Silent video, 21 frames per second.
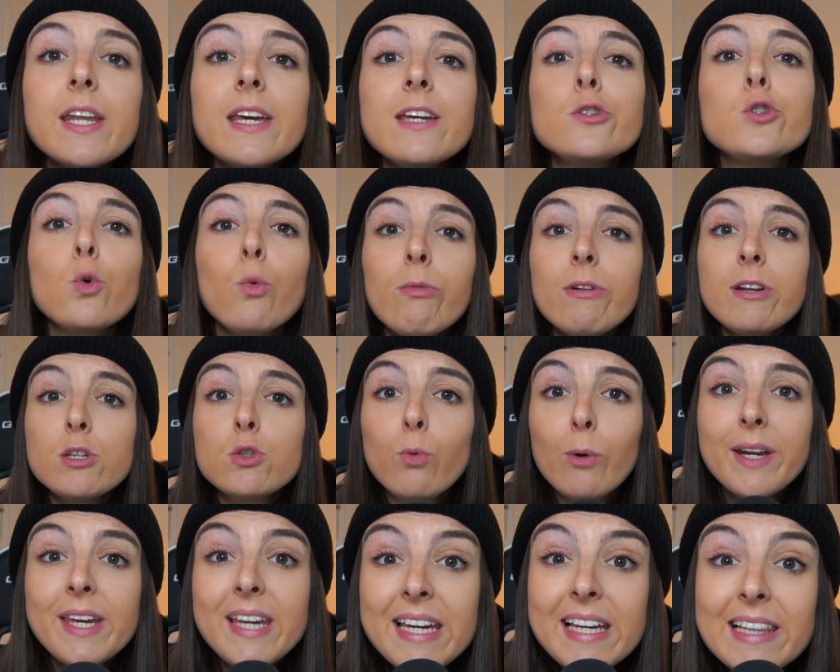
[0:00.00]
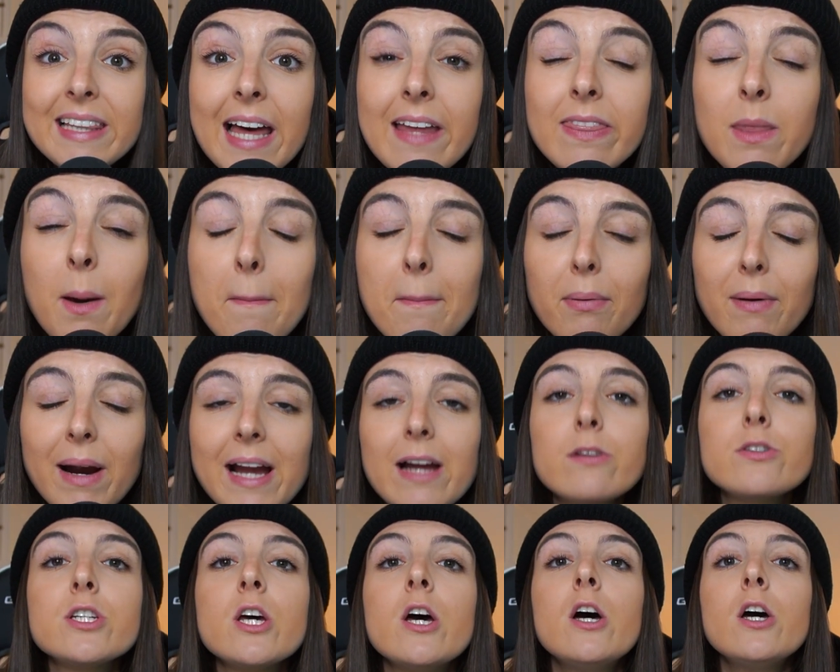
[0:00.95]
In 2020, he led the
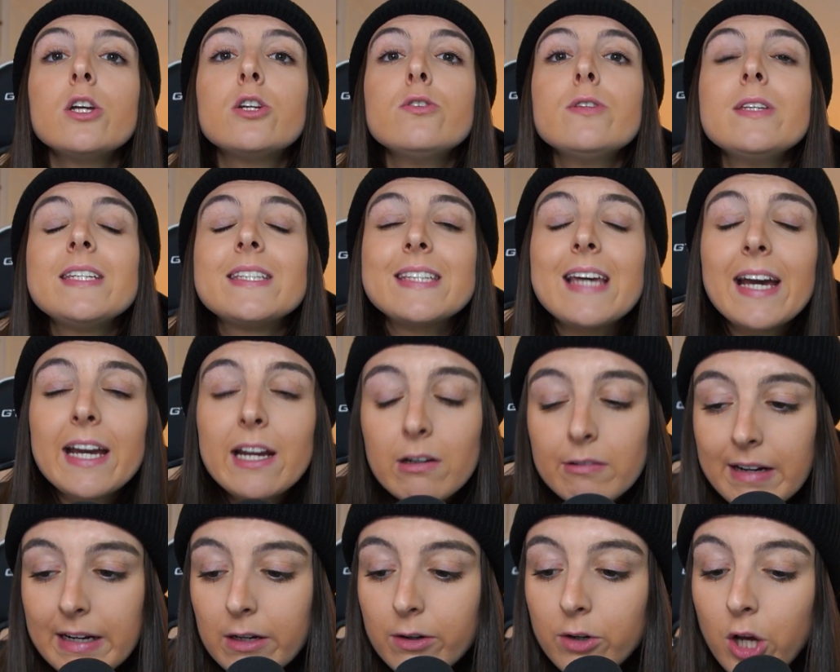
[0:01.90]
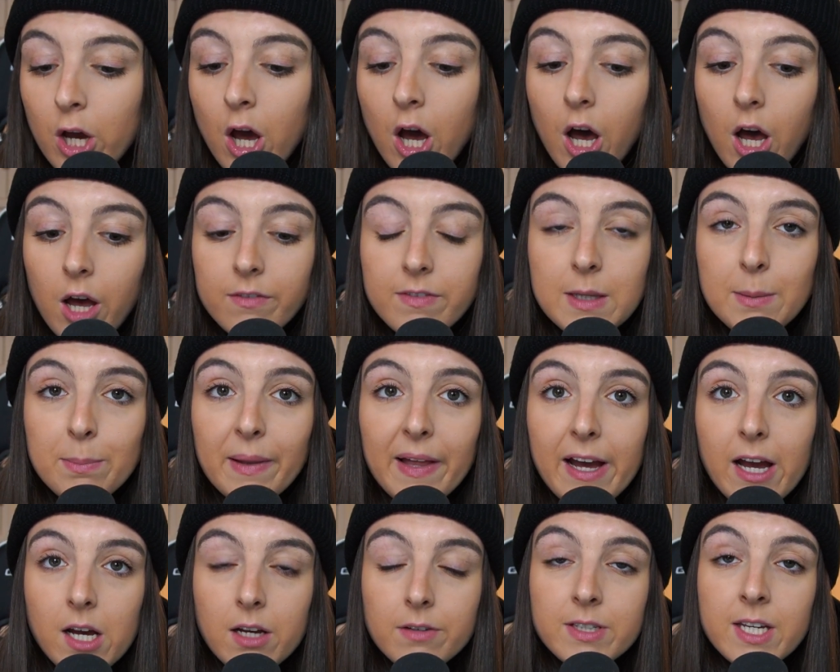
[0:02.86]
Browns to the second round of the
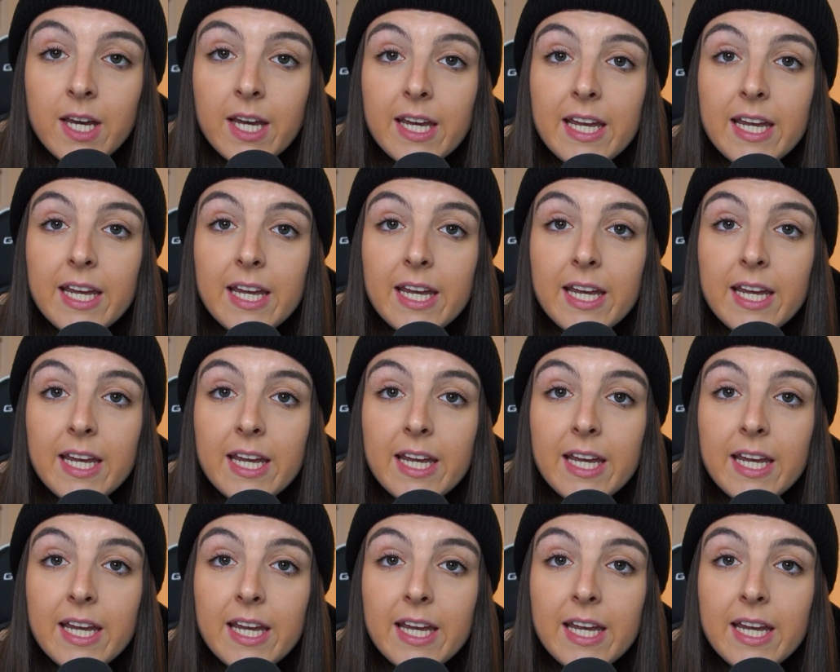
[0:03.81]
playoffs.